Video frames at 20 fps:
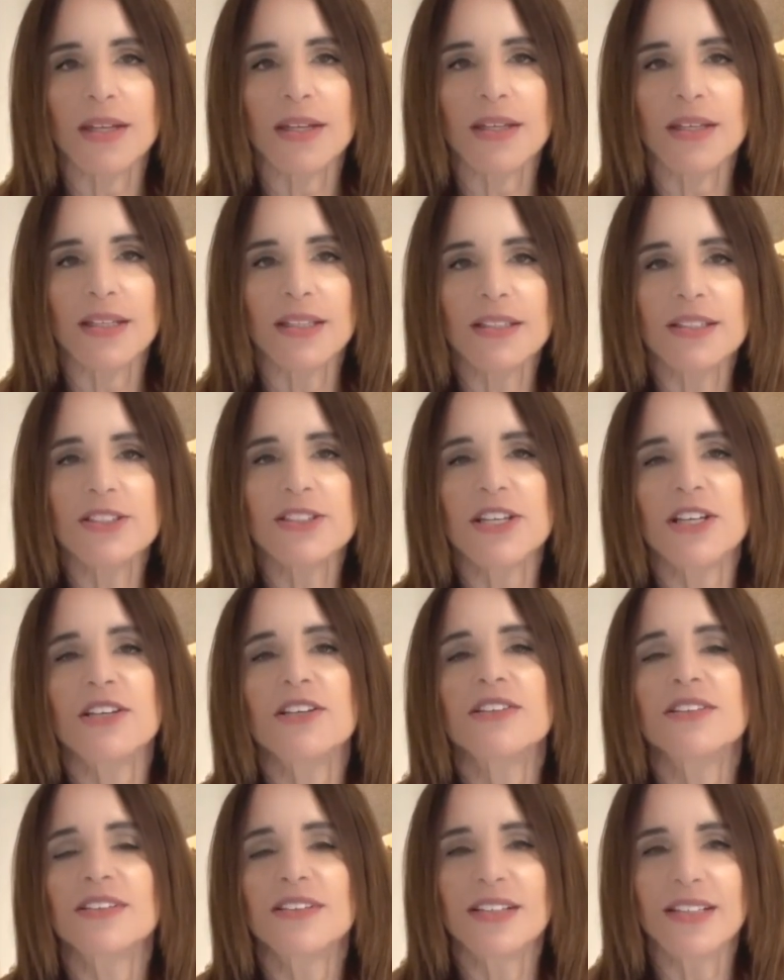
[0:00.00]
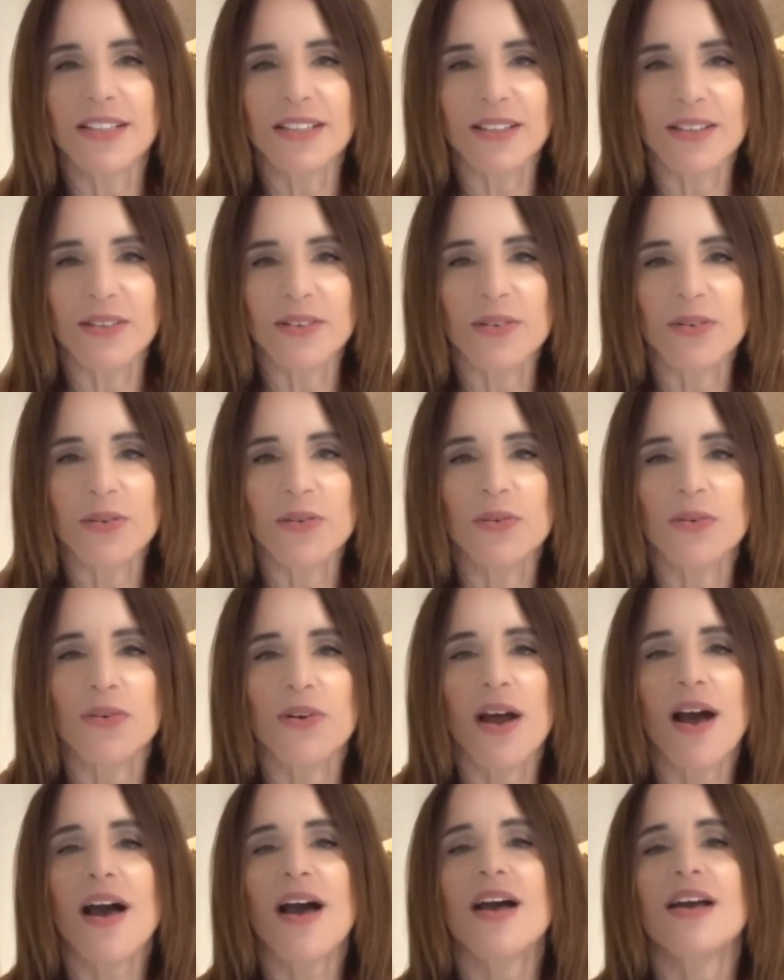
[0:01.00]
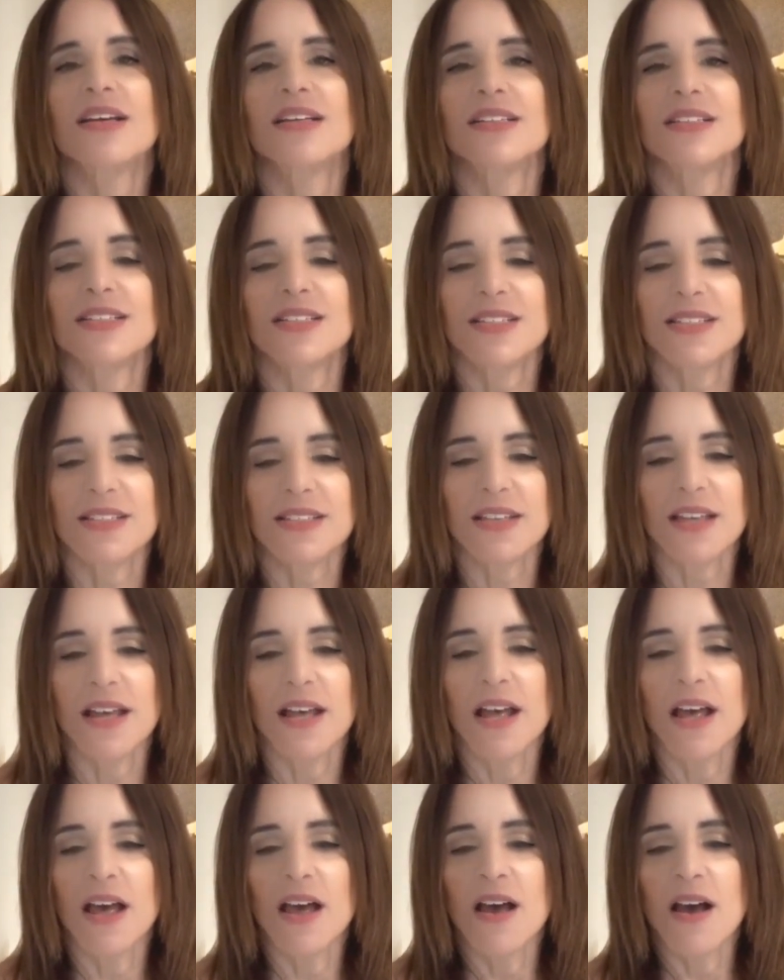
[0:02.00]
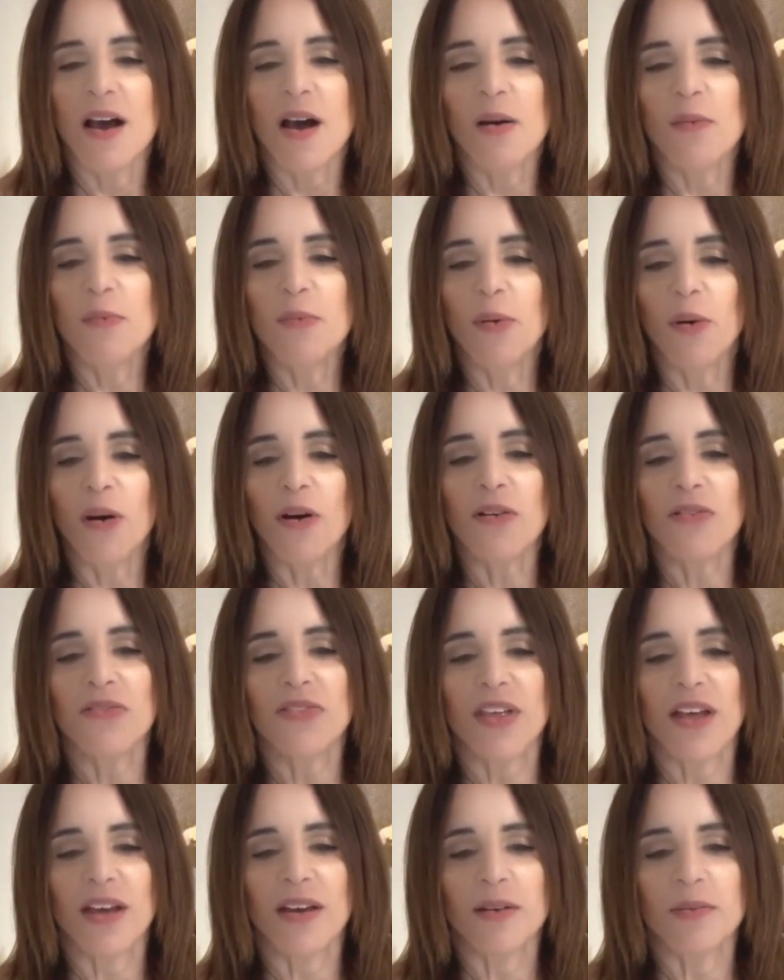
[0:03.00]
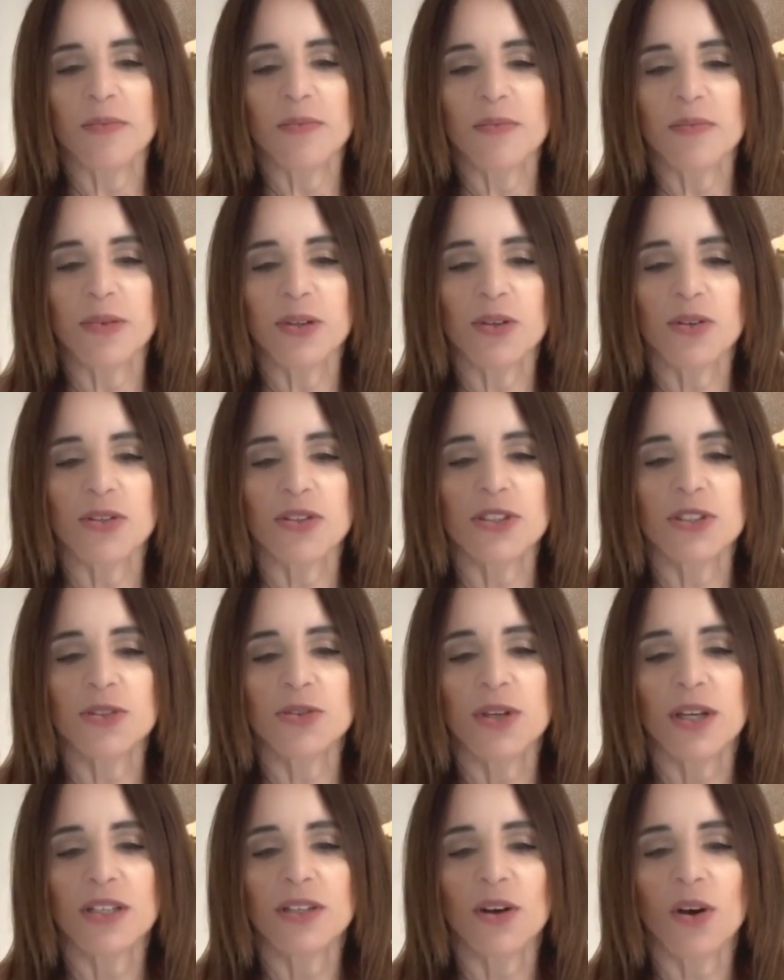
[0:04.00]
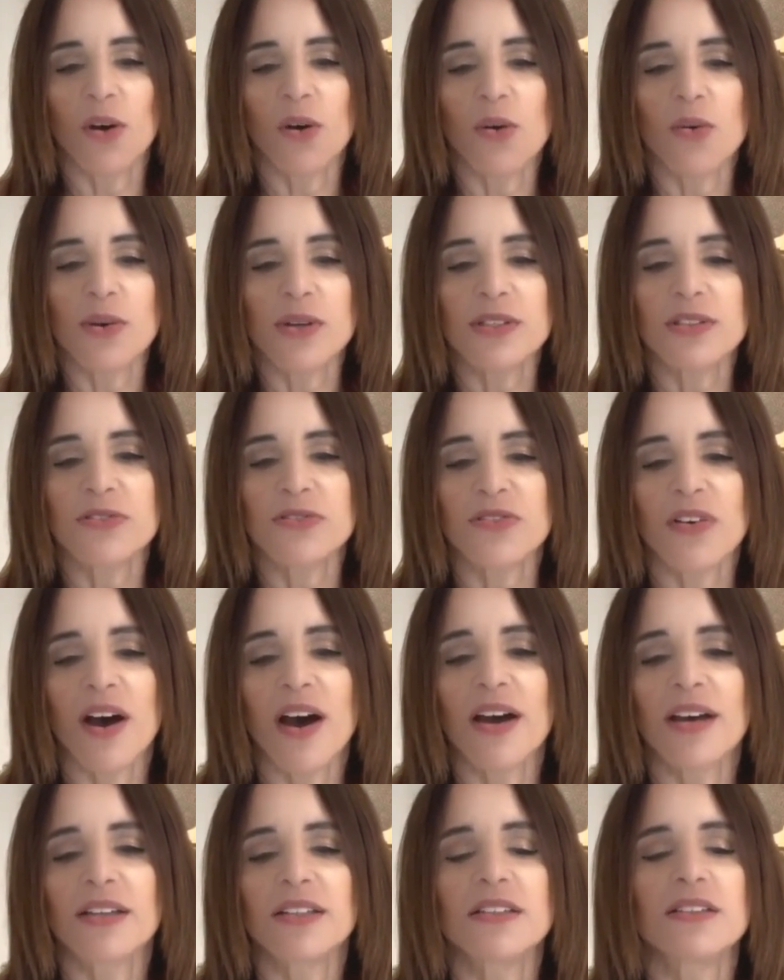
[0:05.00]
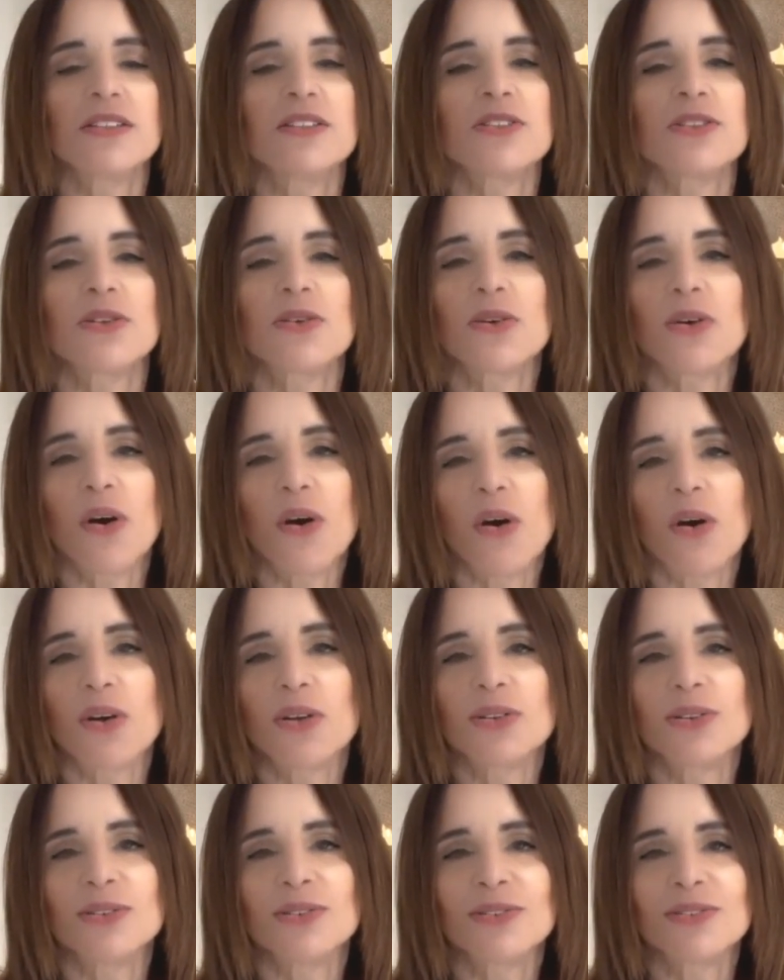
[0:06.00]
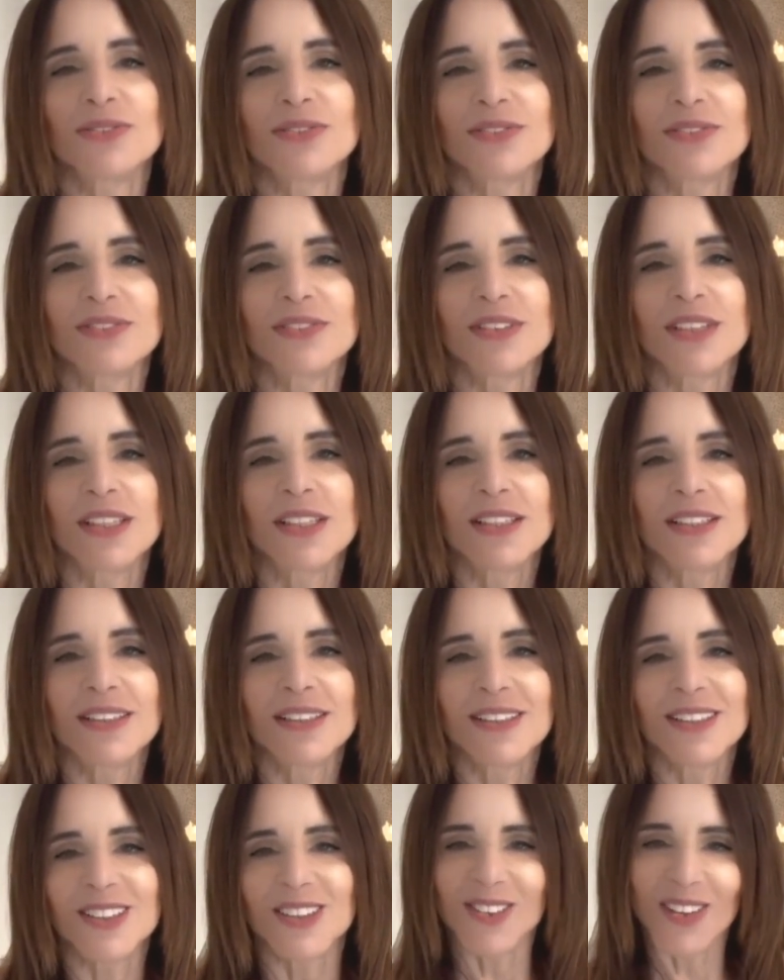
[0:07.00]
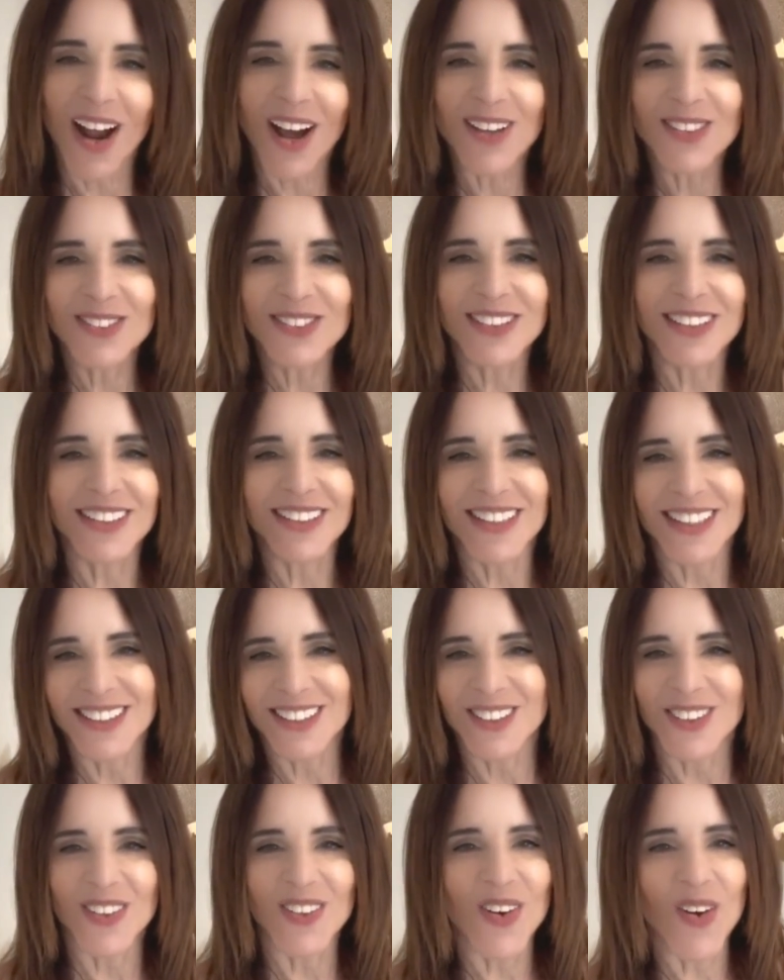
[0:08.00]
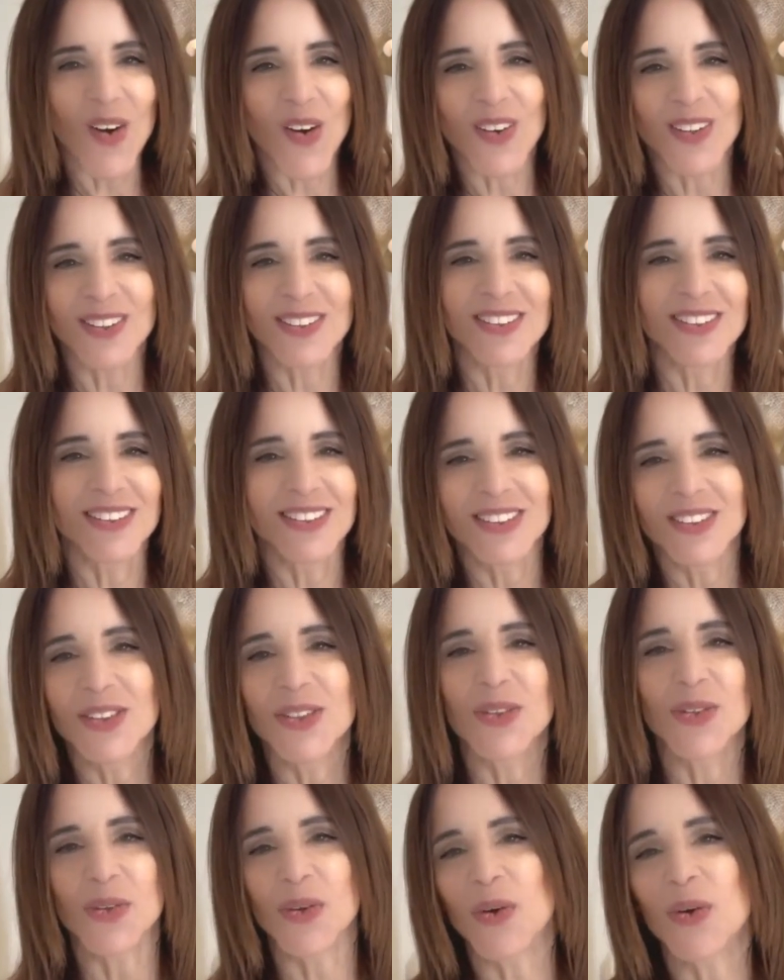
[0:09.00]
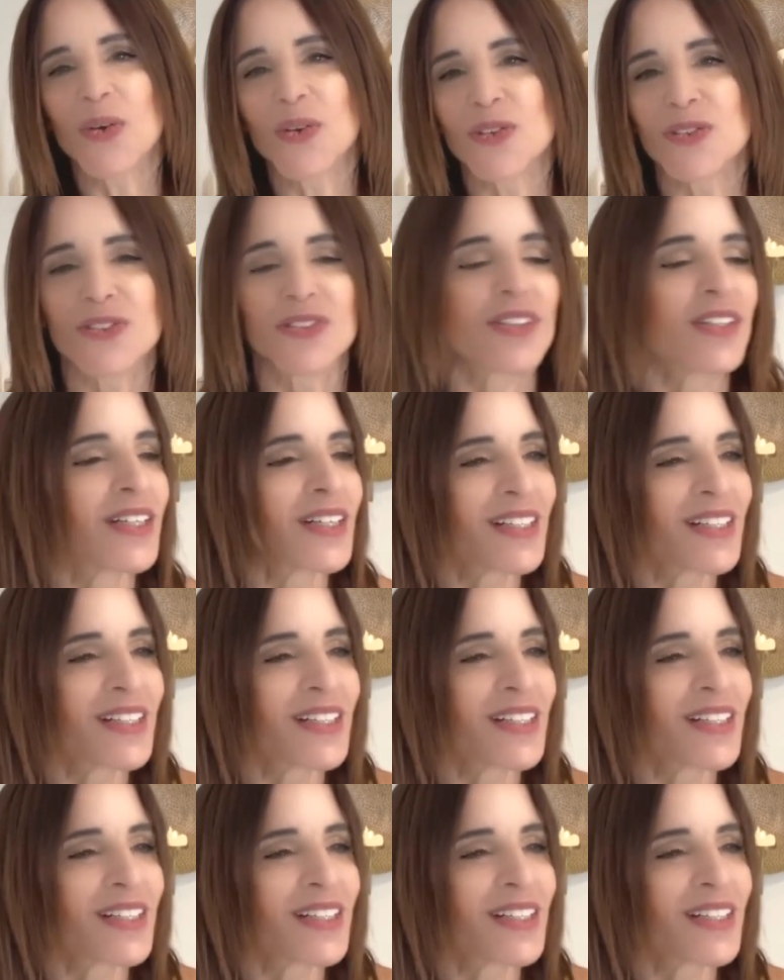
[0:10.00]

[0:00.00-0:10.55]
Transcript: internally rise above them, because you can always find your own grounding and your own groove.